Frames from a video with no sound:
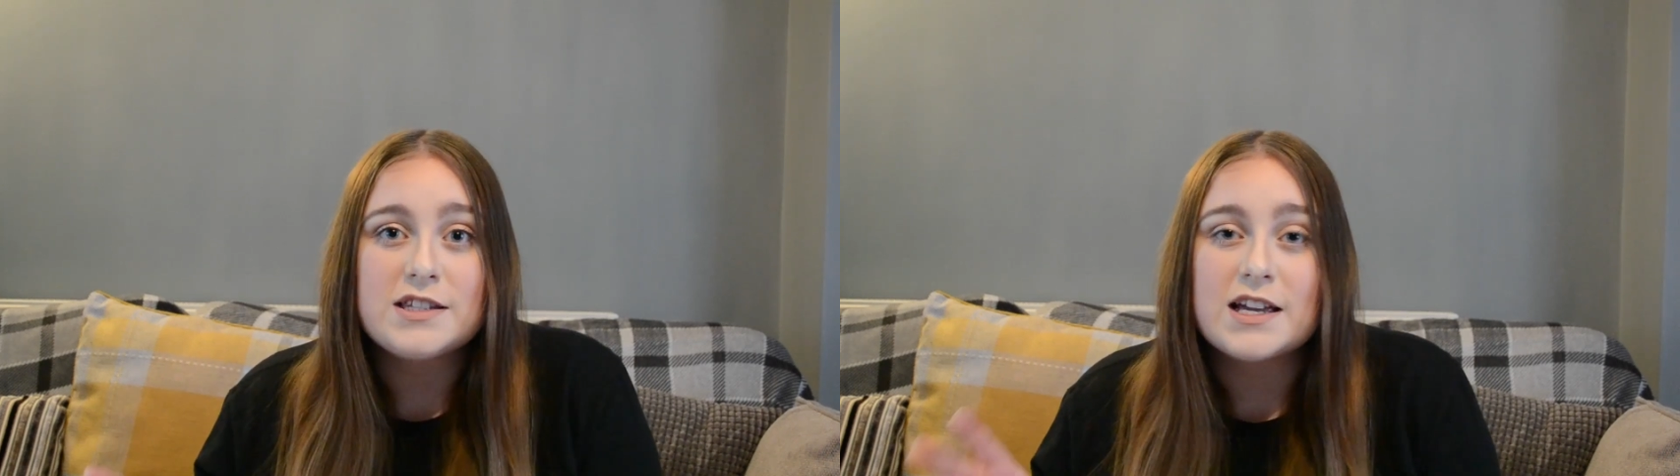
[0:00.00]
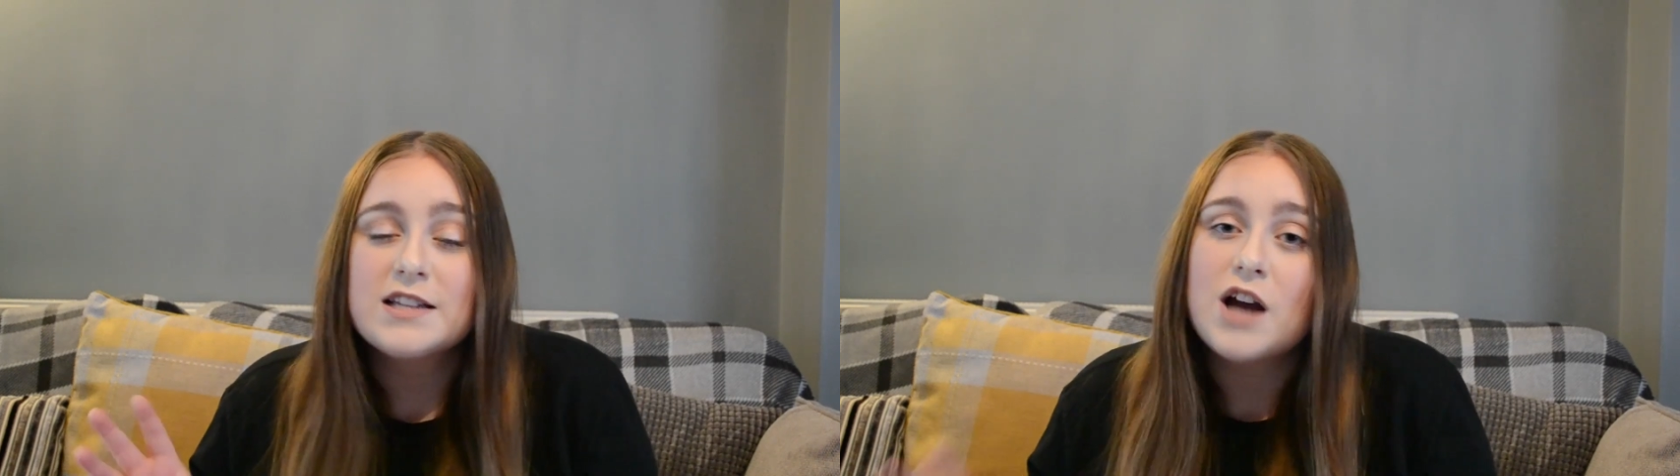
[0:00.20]

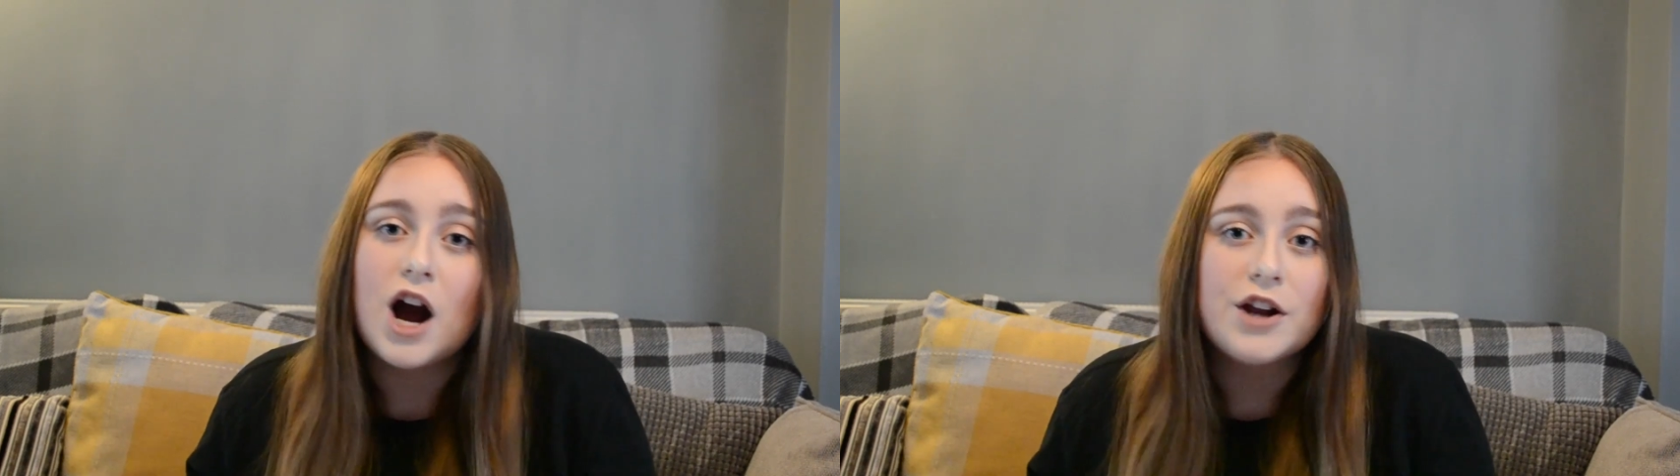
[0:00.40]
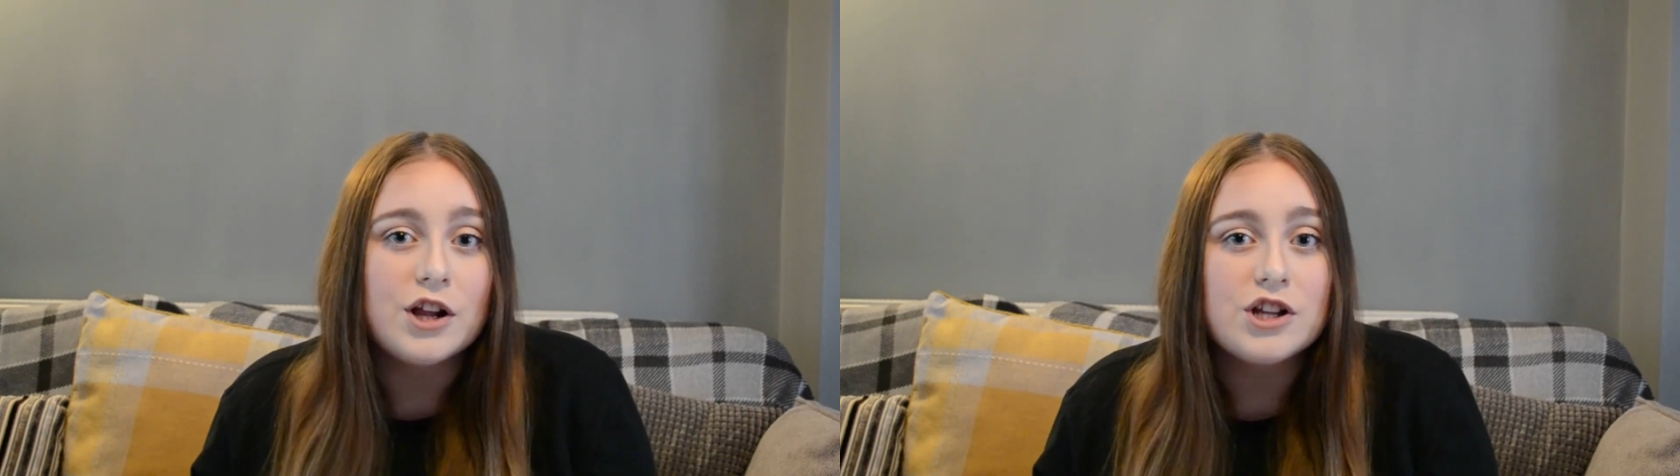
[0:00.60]
because
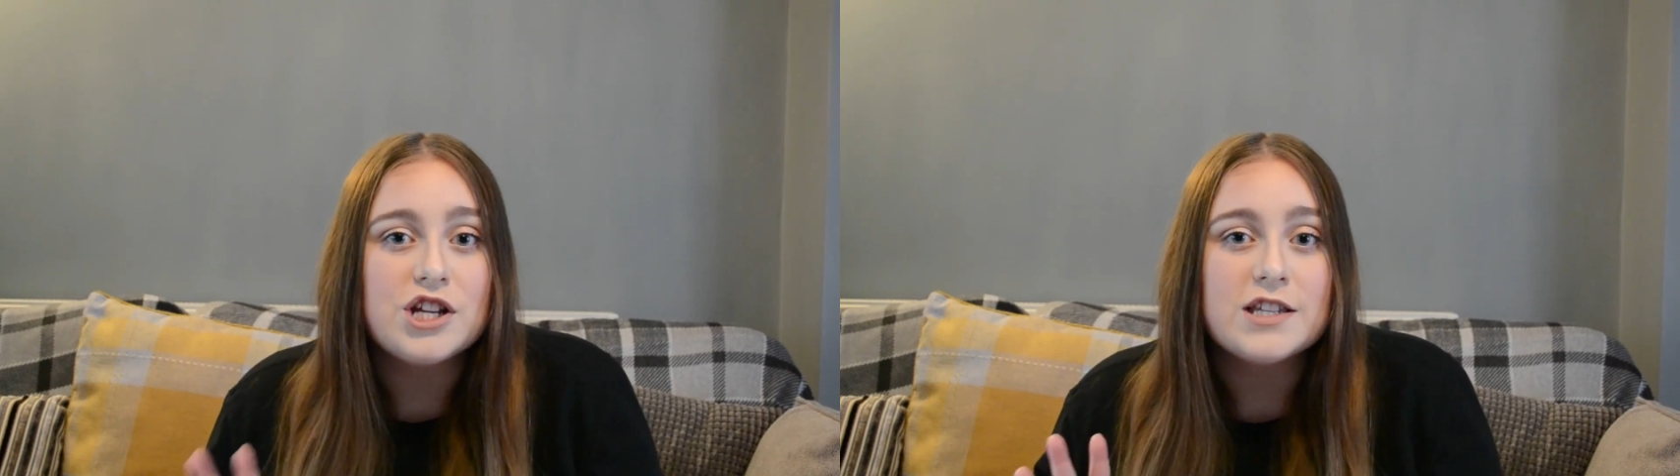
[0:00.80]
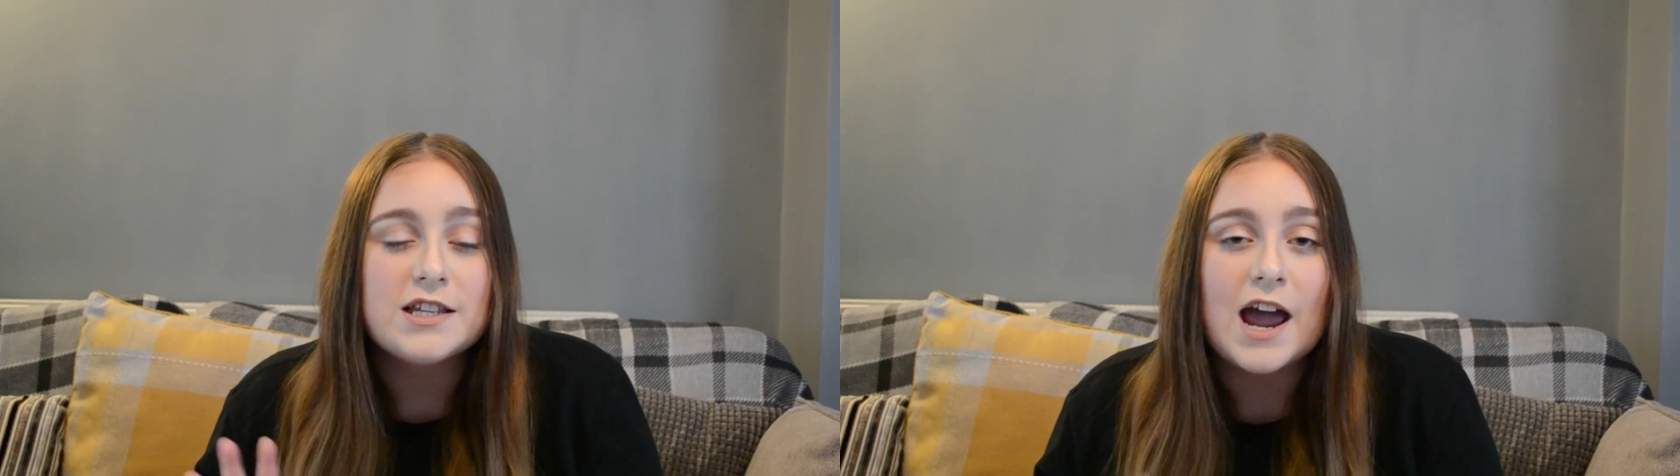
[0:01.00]
cardiology
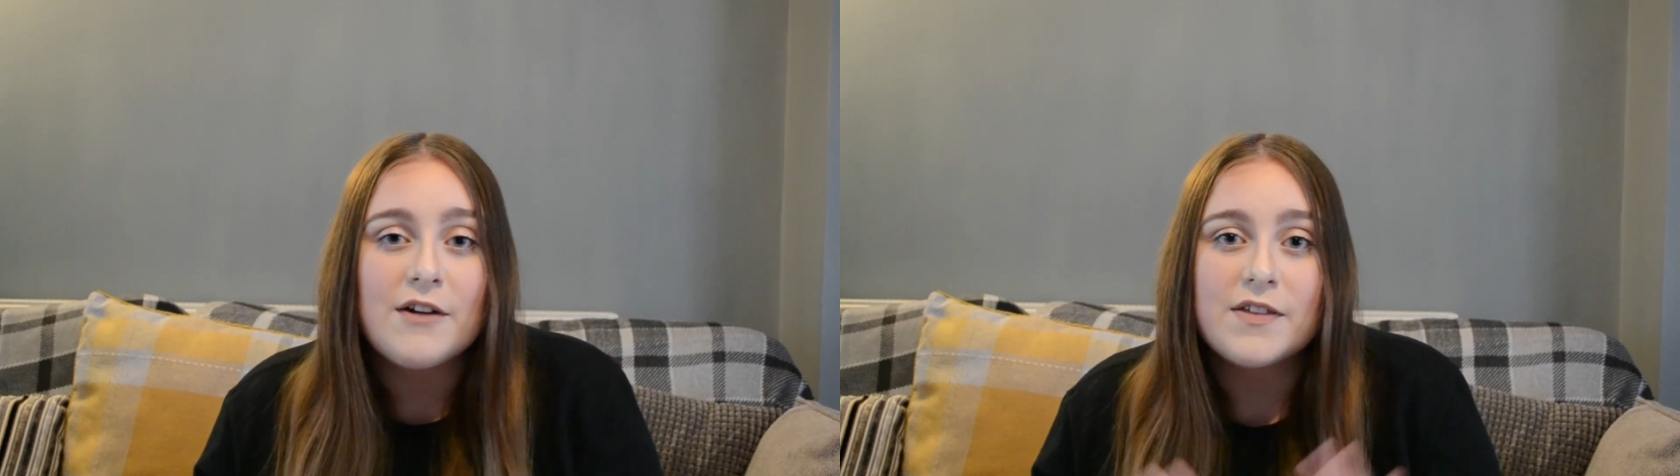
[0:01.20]
is an area